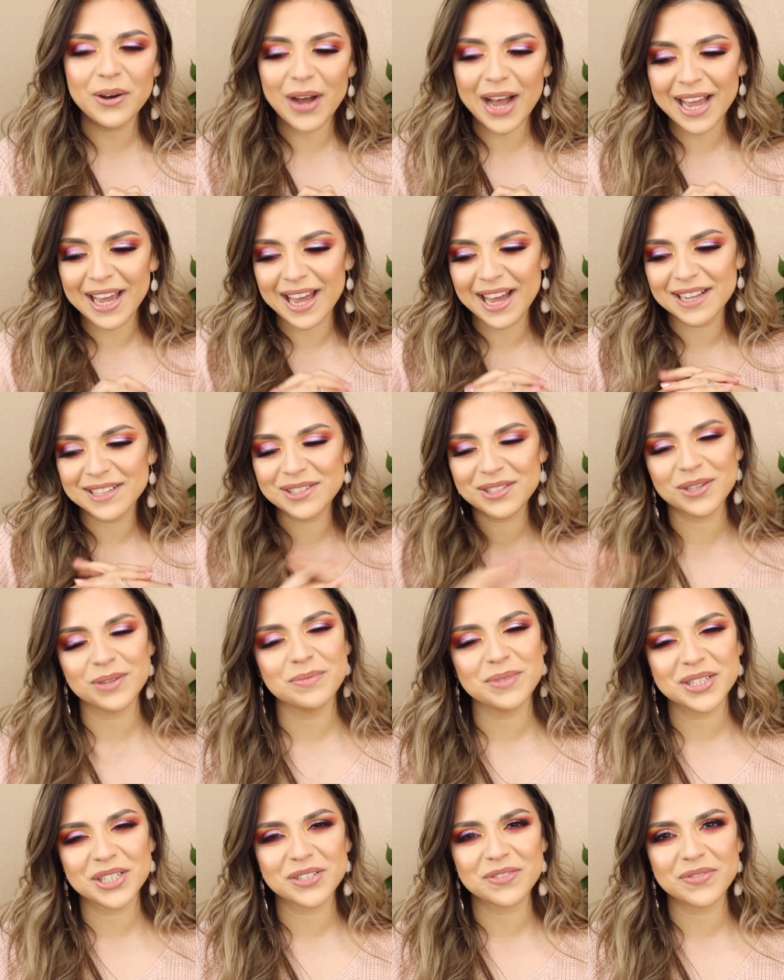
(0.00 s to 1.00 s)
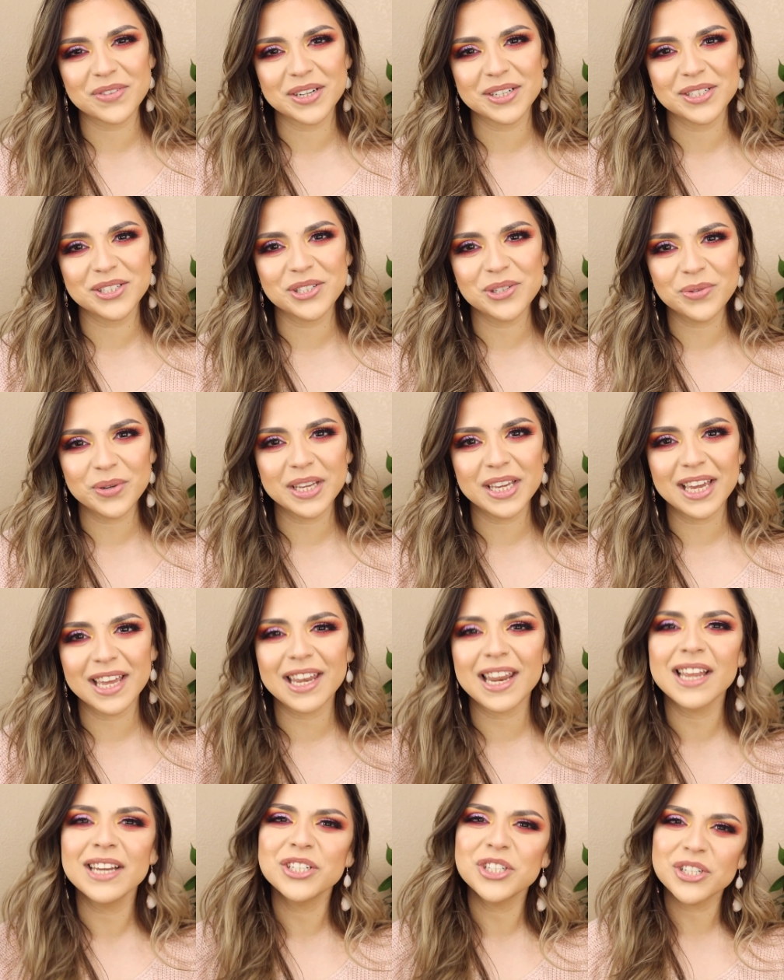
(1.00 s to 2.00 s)
I had so much fun doing
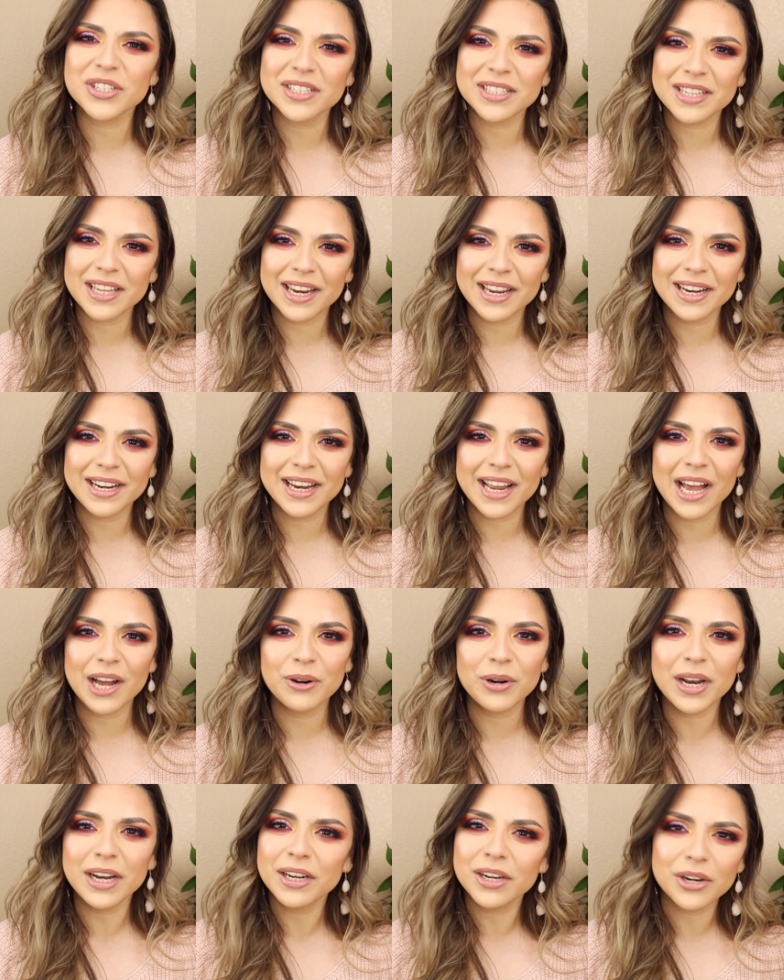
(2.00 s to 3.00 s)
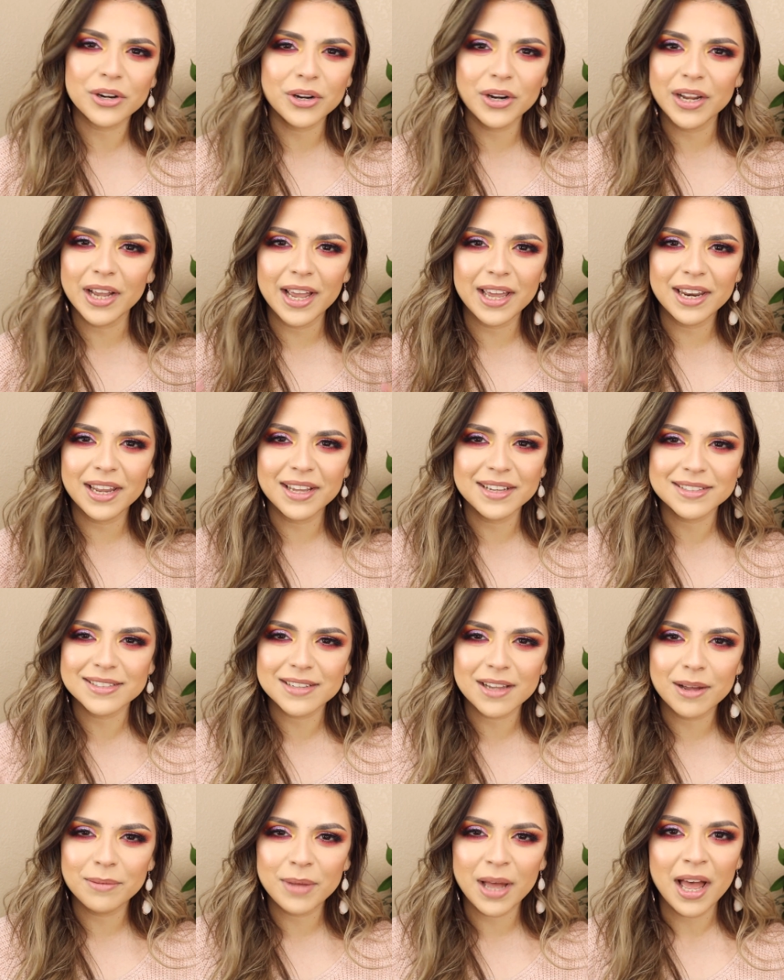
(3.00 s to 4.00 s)
it and just sitting down and creating
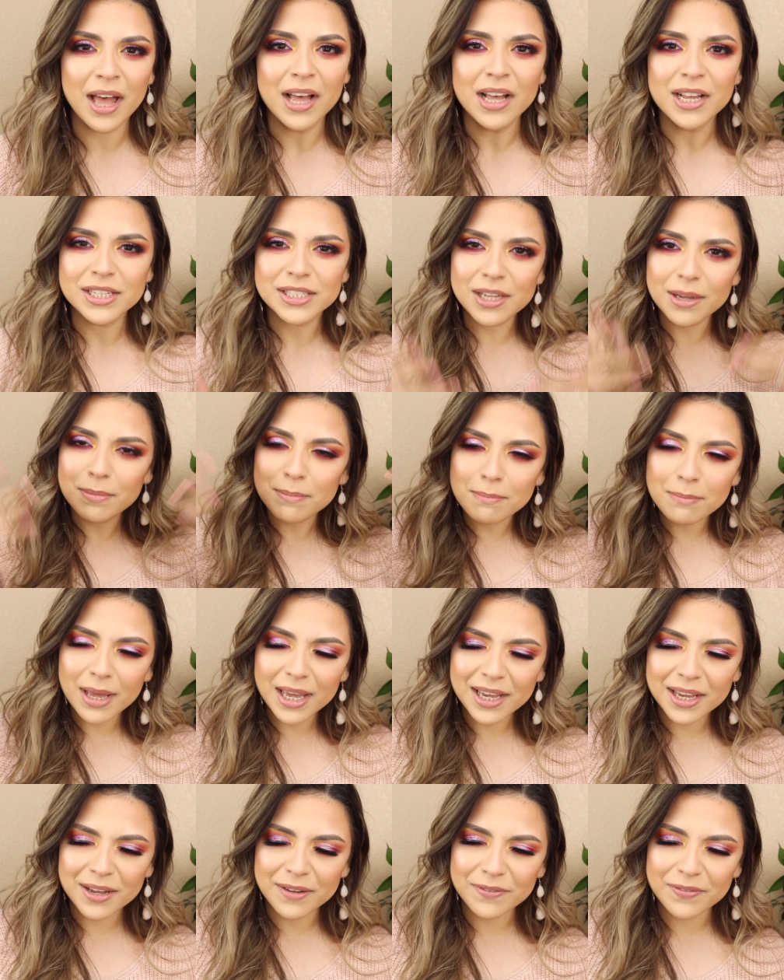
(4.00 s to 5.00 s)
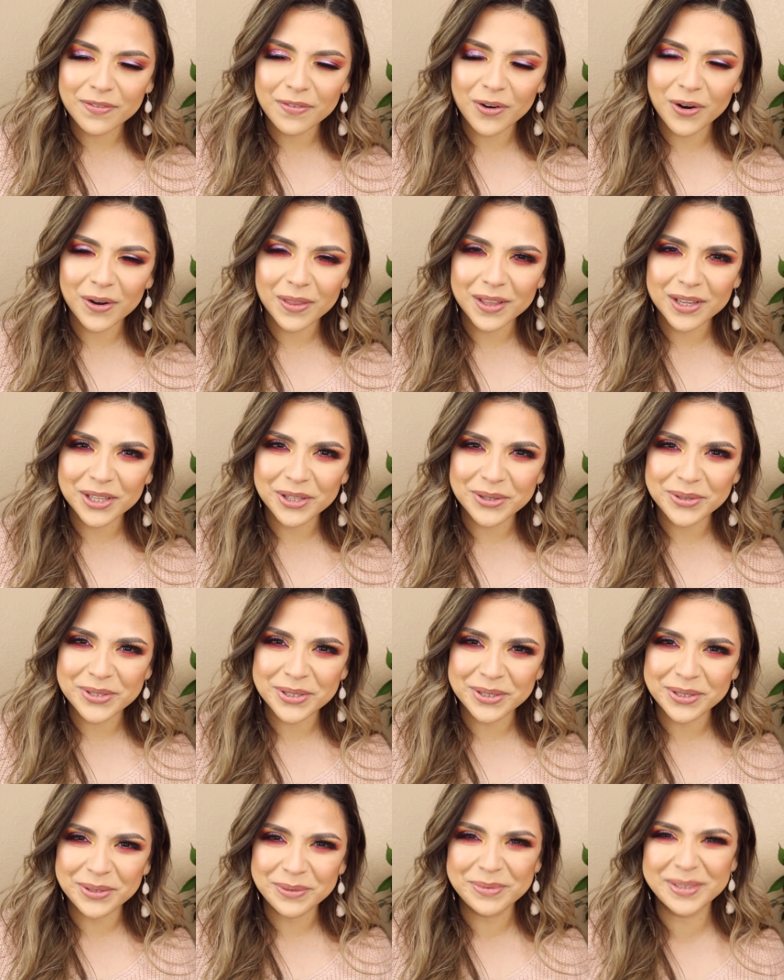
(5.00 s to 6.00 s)
some, some makeup for the
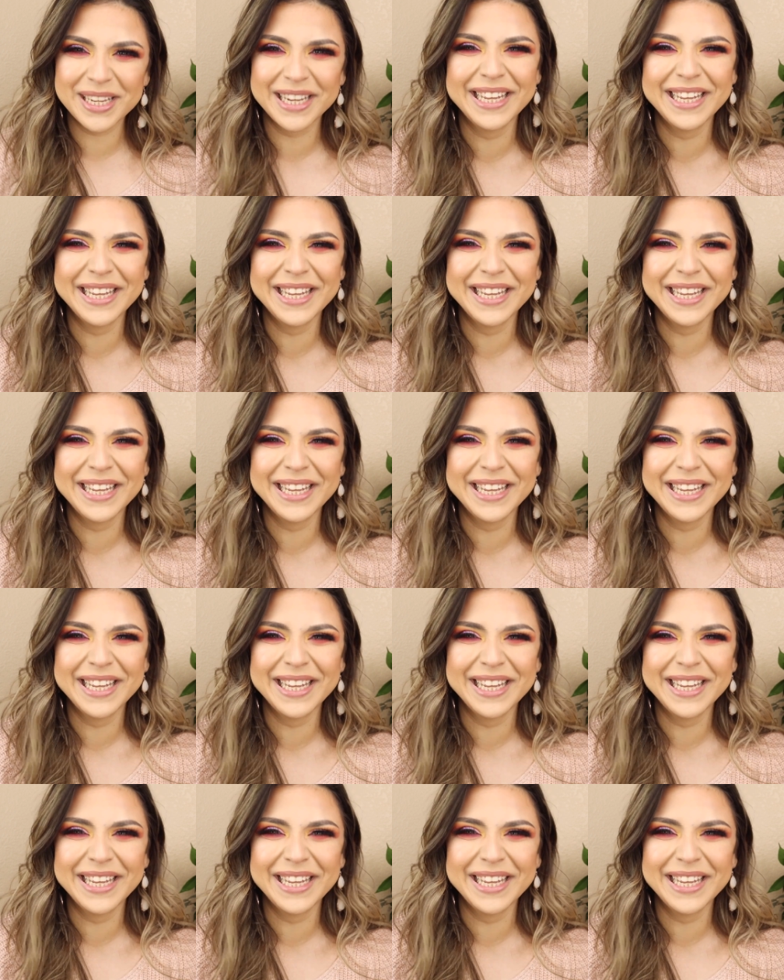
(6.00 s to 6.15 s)
YouTubes.